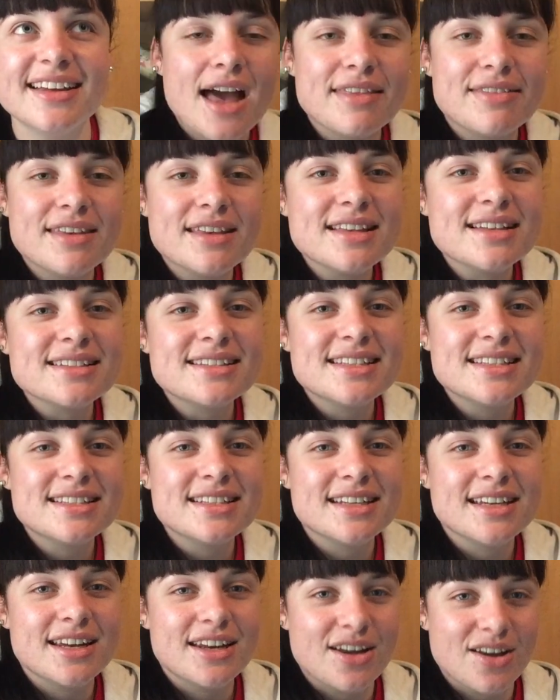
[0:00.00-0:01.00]
I think that says
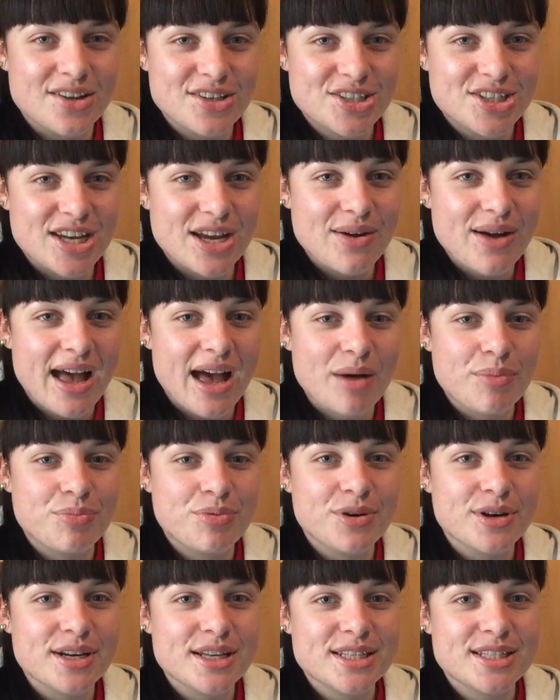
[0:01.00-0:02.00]
in a nutshell how
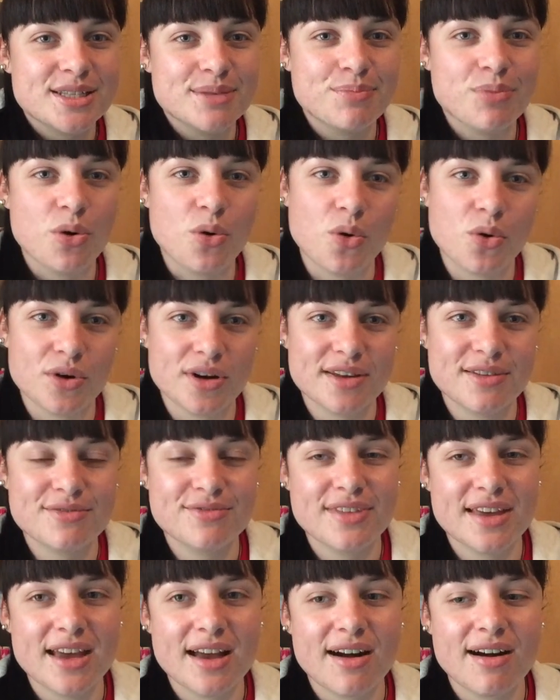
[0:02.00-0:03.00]
pretty supportive
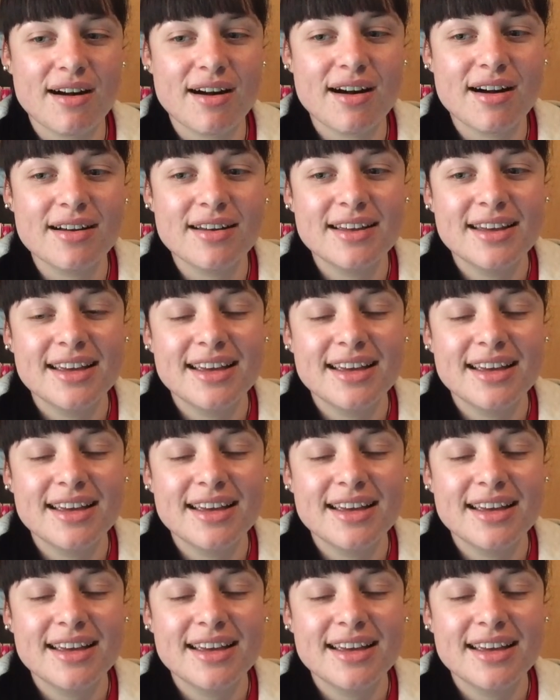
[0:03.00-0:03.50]
they are.